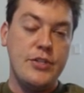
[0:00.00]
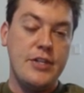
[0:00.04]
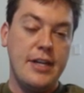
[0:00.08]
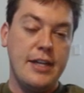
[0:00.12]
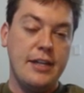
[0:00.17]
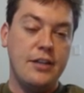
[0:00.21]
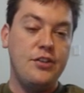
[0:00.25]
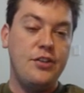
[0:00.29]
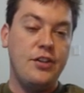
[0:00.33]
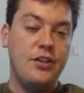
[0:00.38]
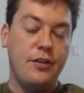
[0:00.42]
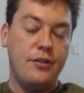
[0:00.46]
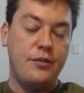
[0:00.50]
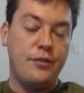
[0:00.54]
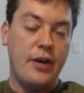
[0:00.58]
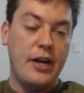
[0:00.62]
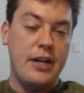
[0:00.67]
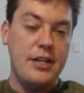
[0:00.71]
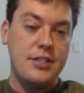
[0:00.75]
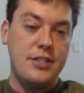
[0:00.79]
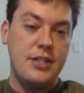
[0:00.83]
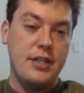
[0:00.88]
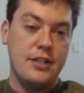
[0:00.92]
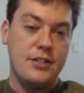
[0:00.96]
it into the
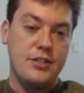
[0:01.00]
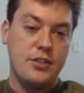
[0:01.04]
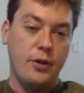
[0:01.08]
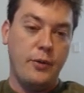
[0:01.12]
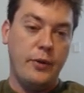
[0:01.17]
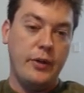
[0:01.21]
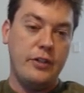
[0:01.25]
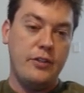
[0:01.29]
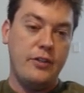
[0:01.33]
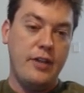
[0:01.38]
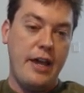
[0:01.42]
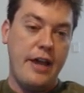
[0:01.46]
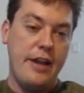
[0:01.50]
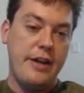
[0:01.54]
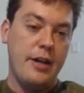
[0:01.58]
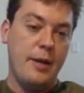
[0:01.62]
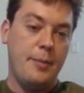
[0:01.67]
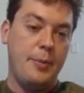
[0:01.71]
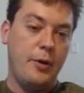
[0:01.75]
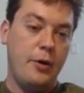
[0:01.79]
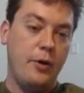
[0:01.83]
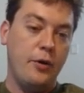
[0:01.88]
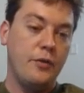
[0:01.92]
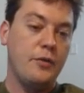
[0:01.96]
French, it's going to end
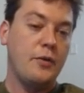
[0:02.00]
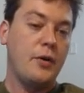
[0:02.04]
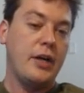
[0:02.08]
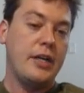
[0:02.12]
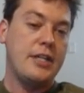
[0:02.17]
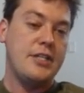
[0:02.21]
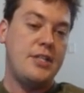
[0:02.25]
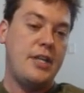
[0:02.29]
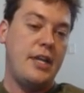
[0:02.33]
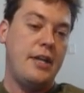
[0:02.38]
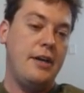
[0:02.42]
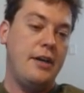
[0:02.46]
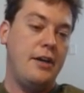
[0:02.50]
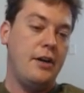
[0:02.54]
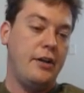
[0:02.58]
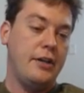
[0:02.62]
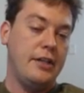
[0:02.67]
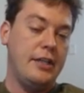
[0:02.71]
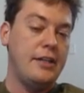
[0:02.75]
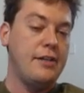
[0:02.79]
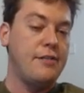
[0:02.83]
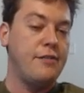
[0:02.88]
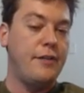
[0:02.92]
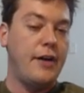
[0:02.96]
up overextended
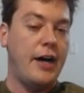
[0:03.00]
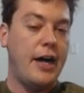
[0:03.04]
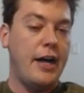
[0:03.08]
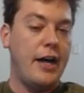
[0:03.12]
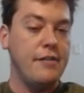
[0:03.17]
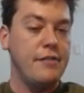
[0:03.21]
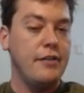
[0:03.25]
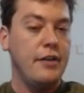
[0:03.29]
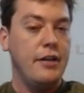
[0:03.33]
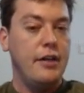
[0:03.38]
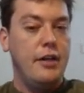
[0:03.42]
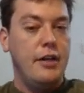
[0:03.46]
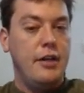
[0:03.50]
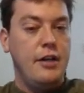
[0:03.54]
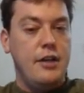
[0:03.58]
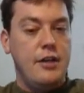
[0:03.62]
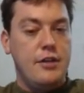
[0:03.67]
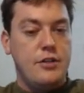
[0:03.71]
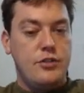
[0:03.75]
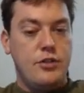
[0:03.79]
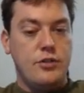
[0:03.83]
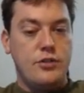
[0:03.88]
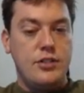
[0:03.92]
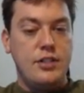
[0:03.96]
on e5.
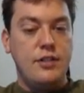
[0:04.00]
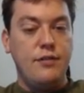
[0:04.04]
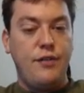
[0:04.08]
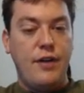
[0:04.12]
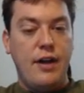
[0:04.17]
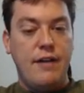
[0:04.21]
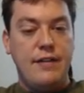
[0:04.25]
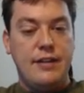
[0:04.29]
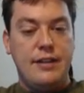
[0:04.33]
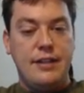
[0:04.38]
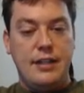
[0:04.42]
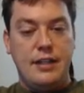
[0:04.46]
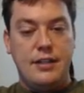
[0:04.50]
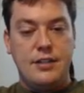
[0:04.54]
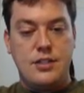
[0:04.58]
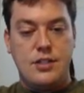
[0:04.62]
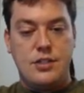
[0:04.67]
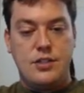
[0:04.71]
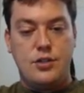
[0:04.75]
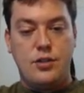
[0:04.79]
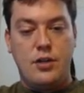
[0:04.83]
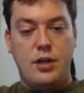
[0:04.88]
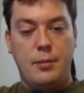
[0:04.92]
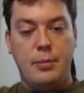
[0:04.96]
So c5 I think is a
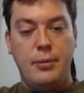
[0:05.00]
strong